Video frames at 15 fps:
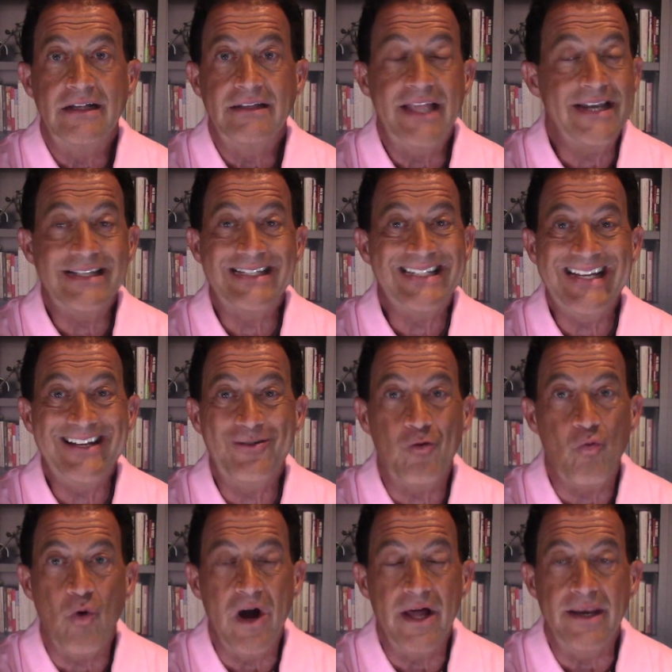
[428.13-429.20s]
a
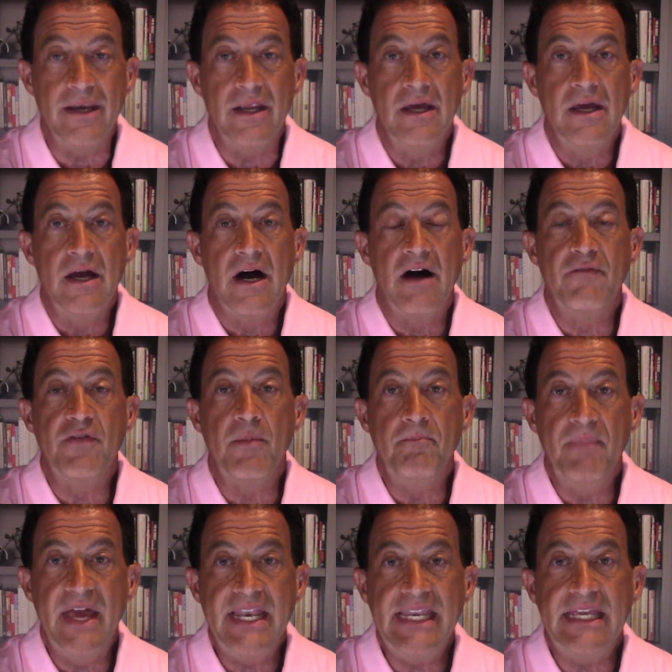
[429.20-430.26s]
single one of the
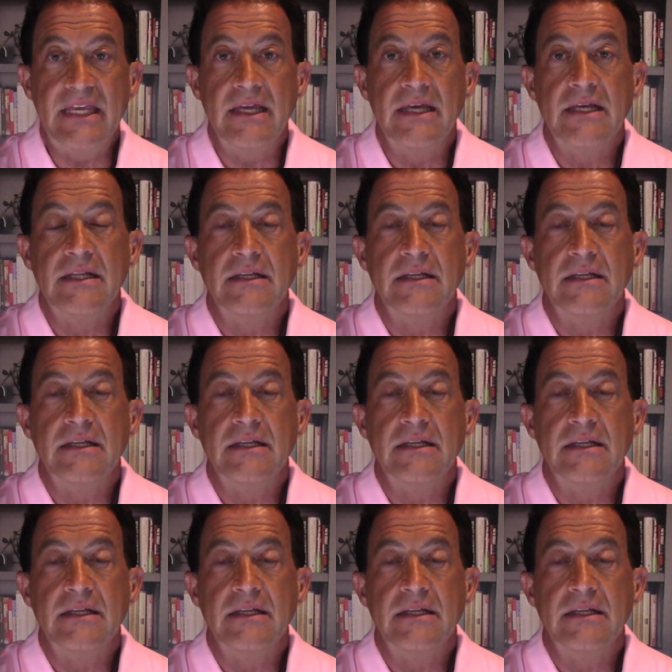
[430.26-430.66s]
many,